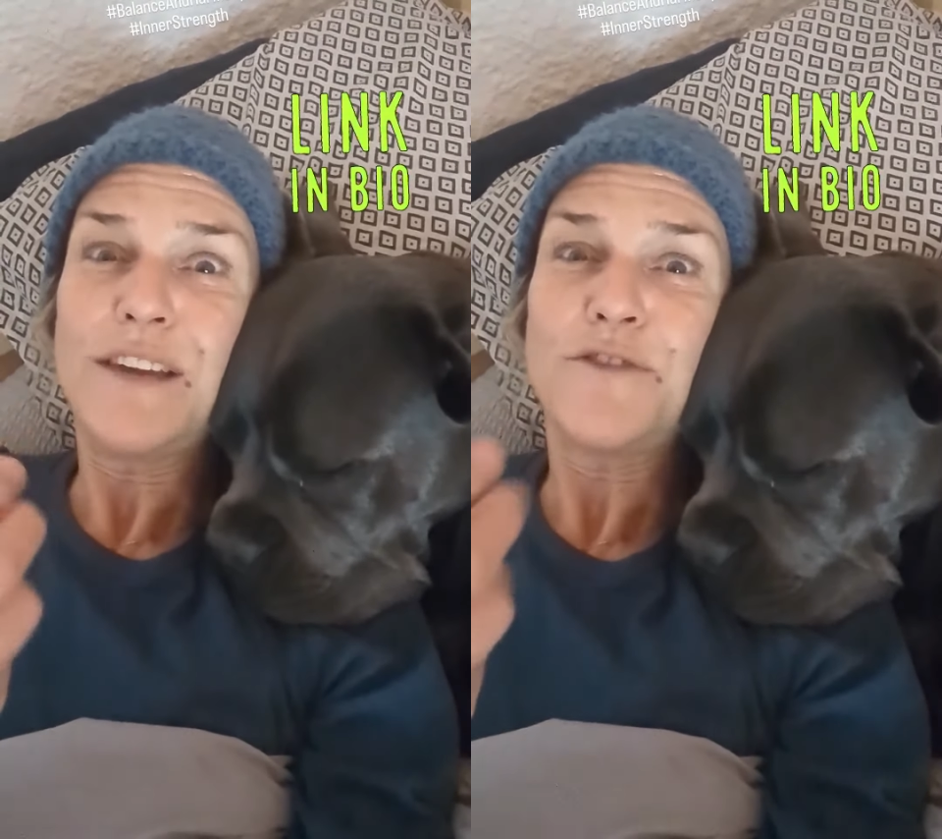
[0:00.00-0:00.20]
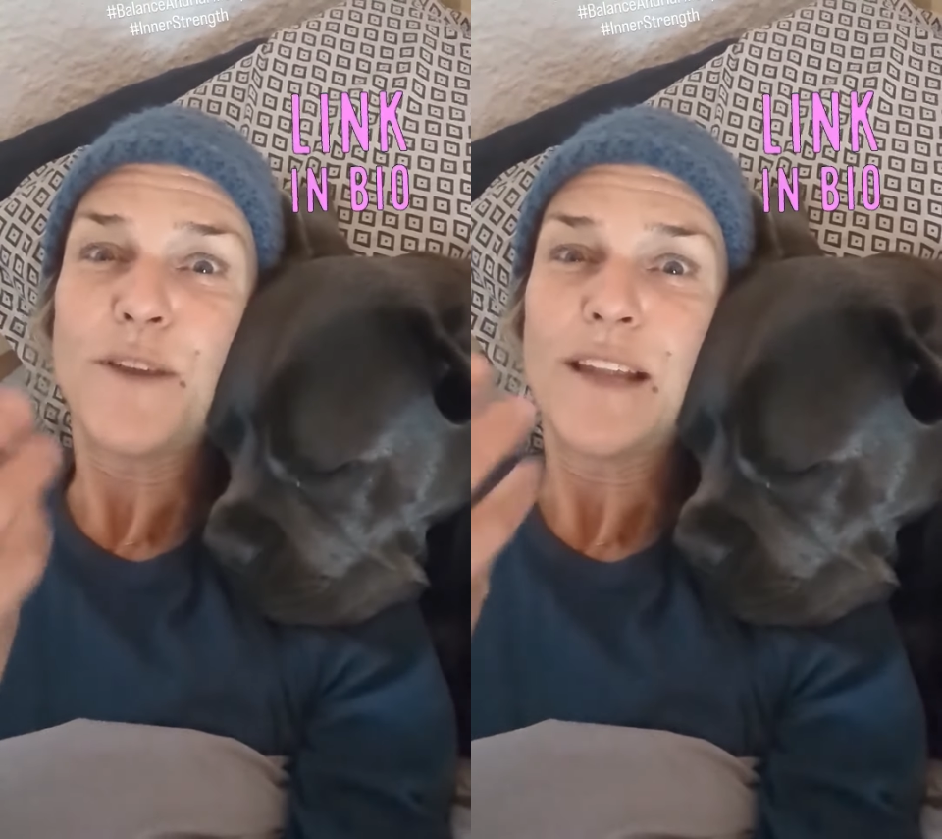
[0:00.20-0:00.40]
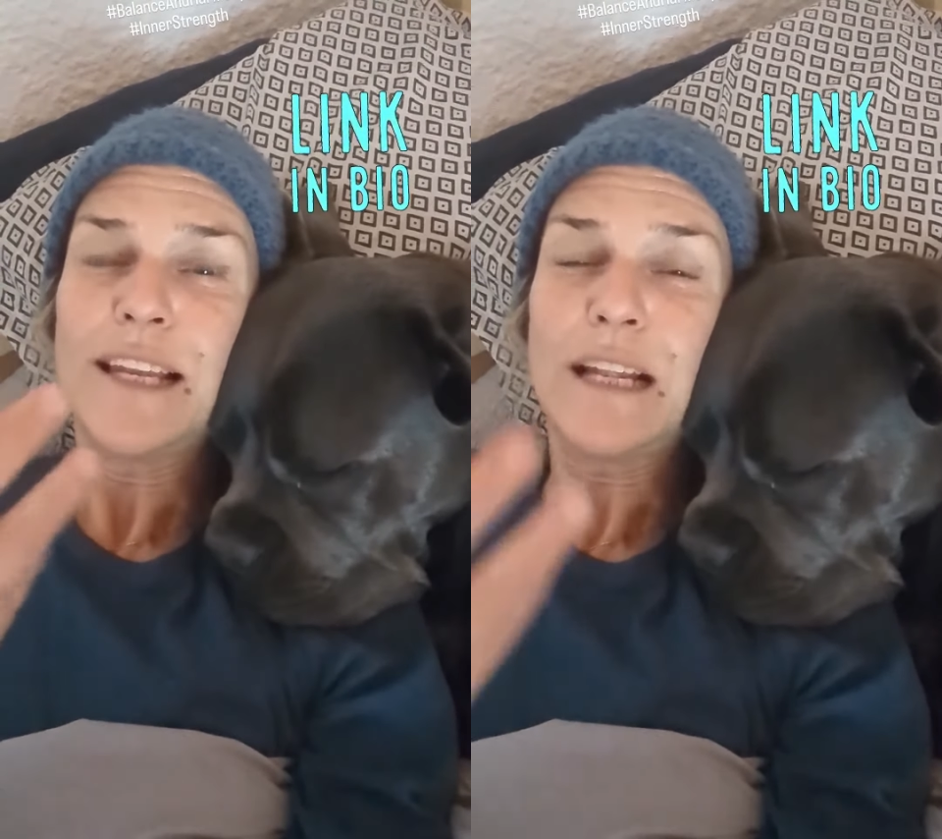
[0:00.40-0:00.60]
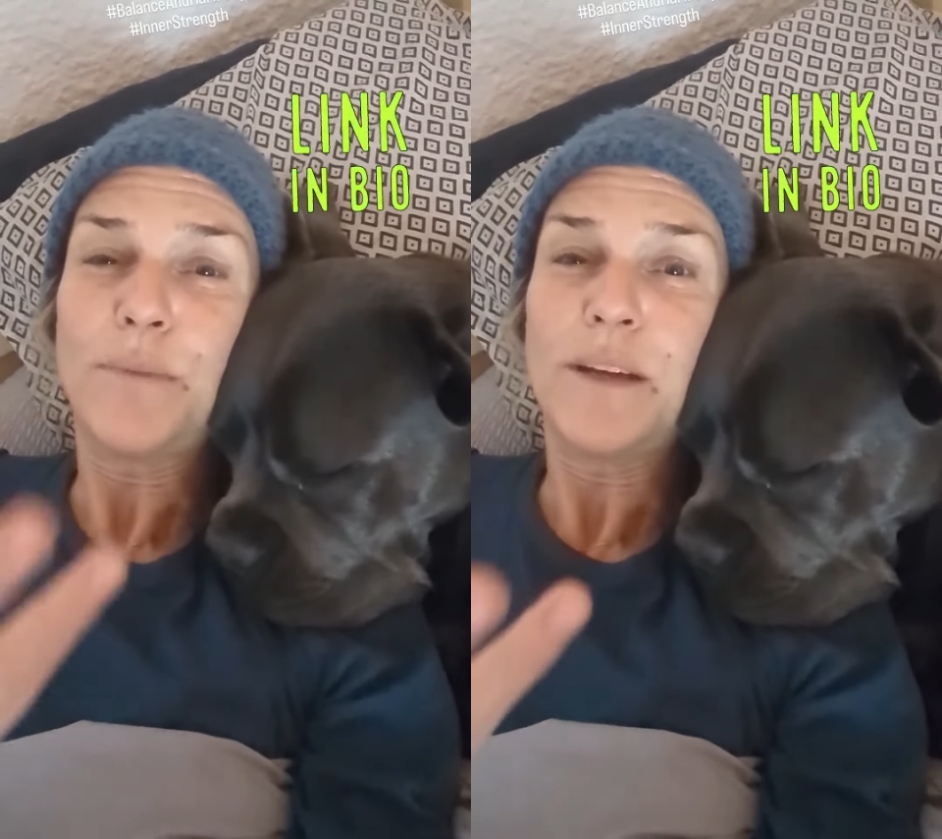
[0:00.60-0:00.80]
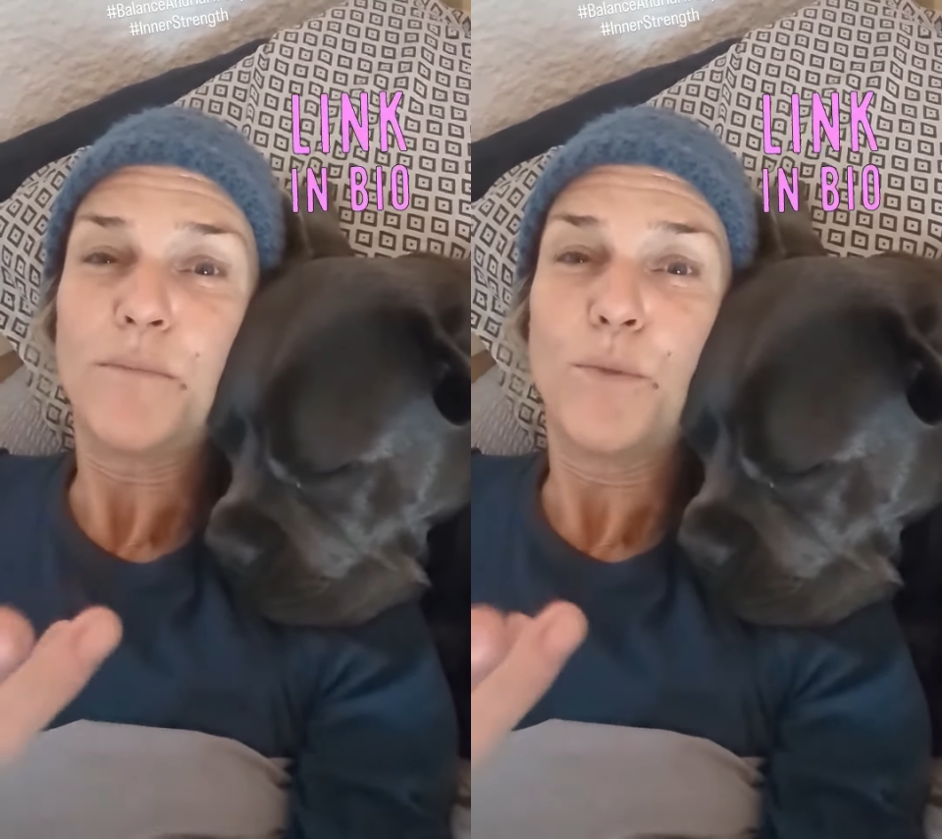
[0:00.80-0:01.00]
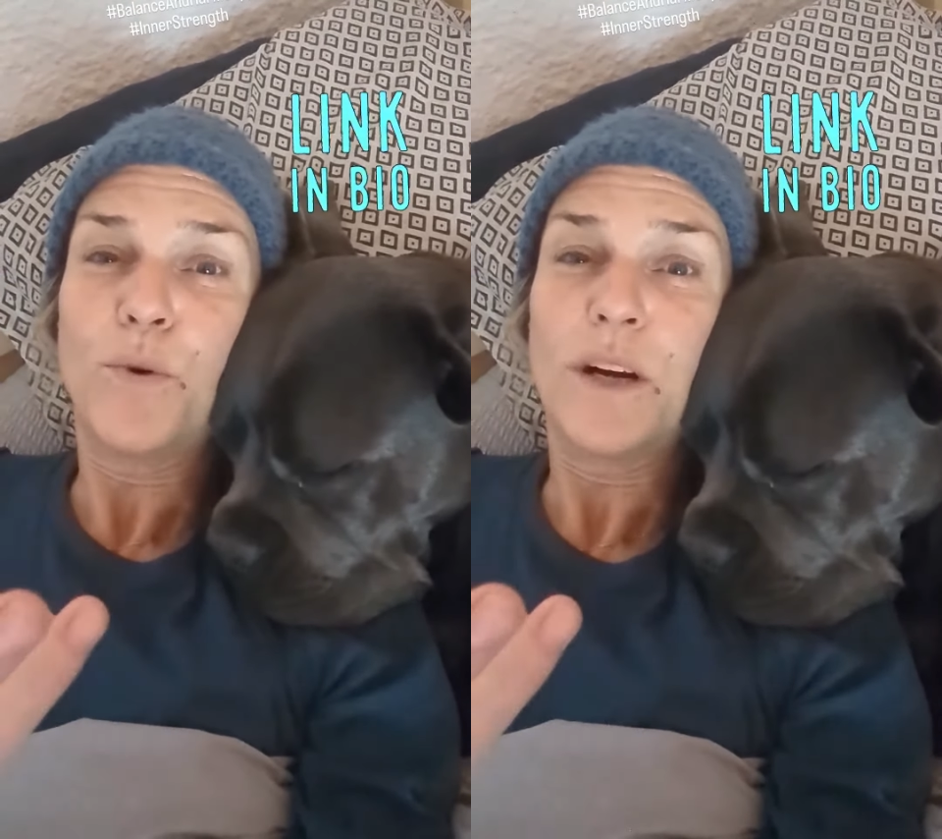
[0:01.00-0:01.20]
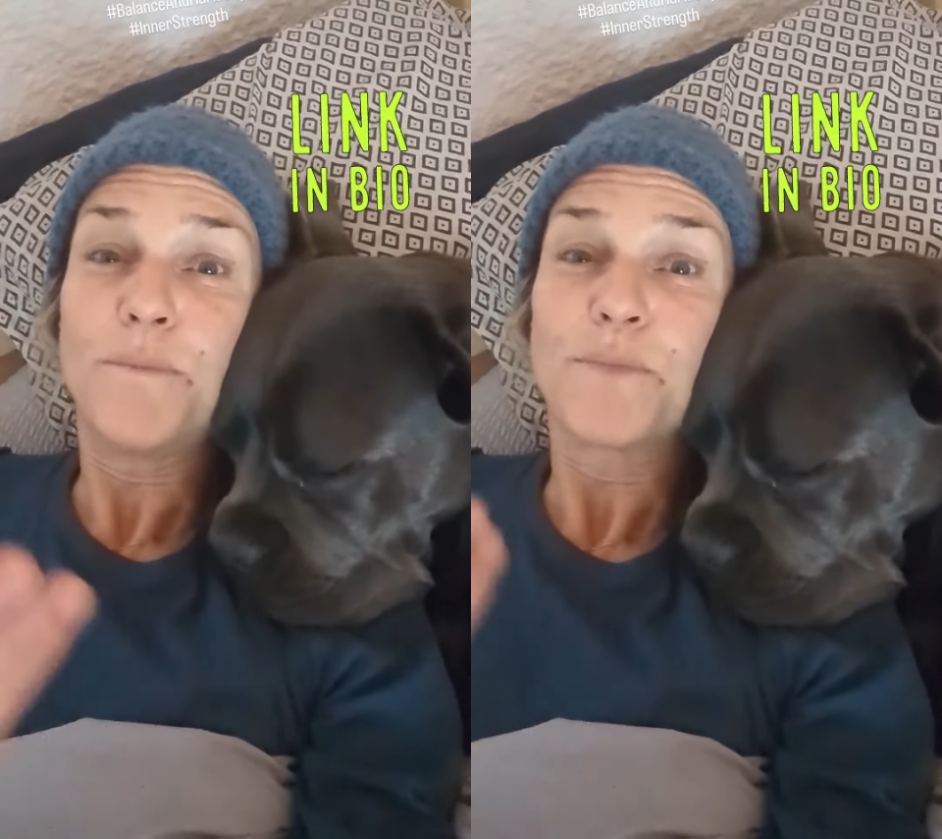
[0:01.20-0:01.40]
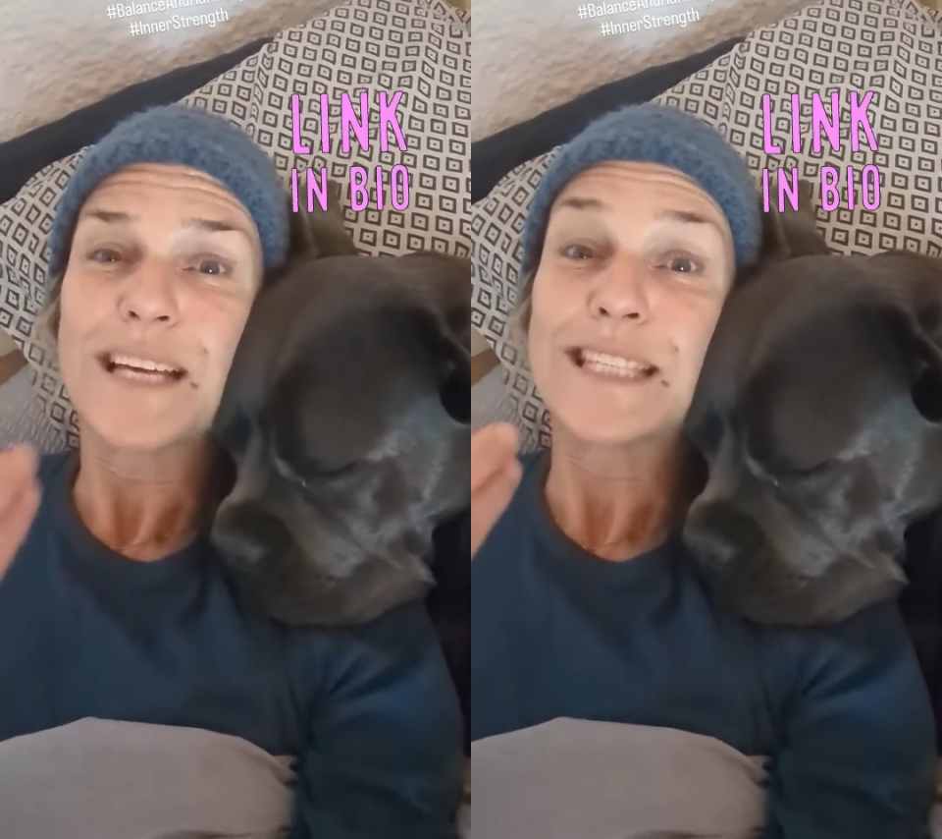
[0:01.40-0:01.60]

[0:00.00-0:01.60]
live with a little bit more